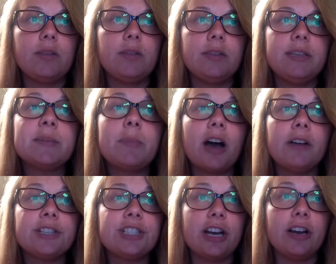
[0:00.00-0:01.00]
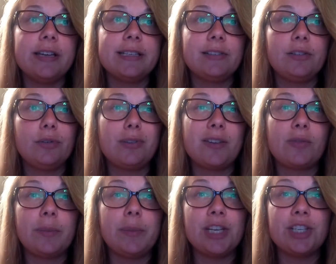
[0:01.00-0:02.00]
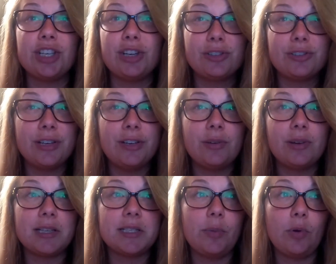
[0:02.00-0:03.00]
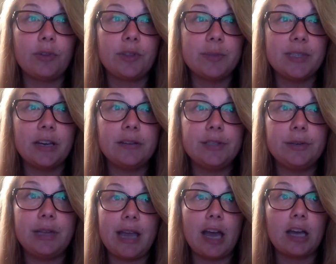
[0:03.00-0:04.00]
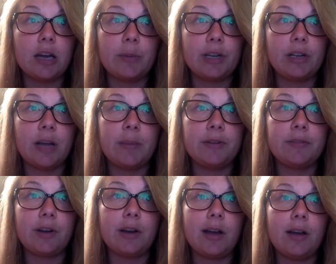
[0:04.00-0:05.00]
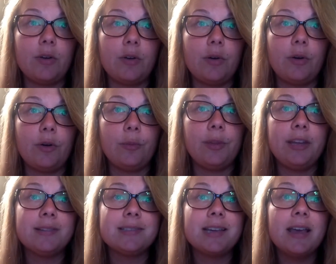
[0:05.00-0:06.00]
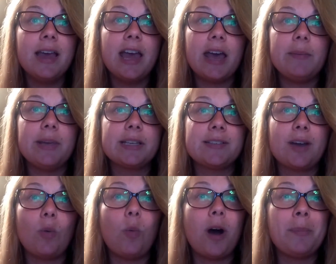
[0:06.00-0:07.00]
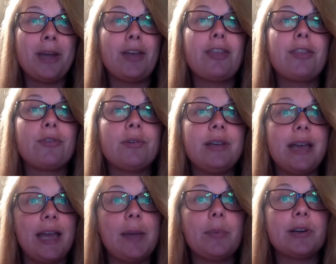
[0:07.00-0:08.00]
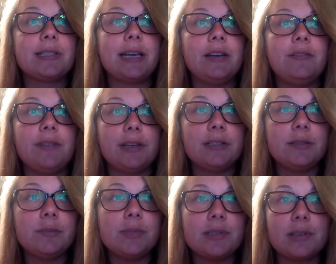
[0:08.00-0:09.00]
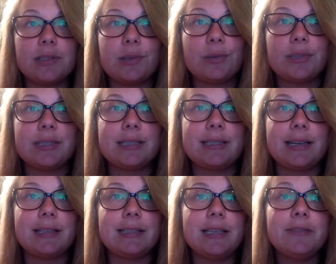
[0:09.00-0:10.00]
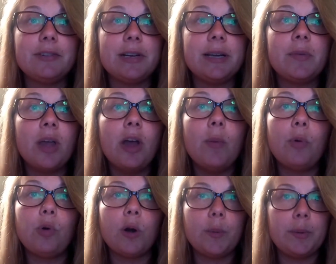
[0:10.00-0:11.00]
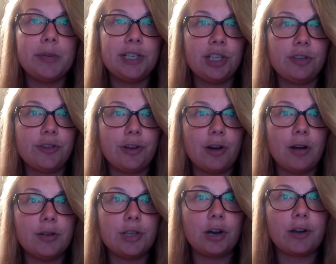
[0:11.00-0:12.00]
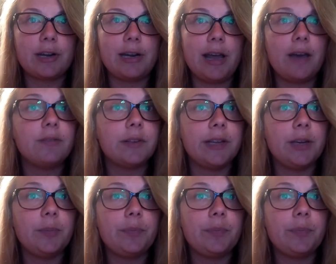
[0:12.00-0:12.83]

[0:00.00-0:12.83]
These impoverished areas include a lot of women and children who cannot support themselves due to economic climate of their homeland, and because a whopping 38% of victims are sold into sex slavery, poor women and children are targeted heavily.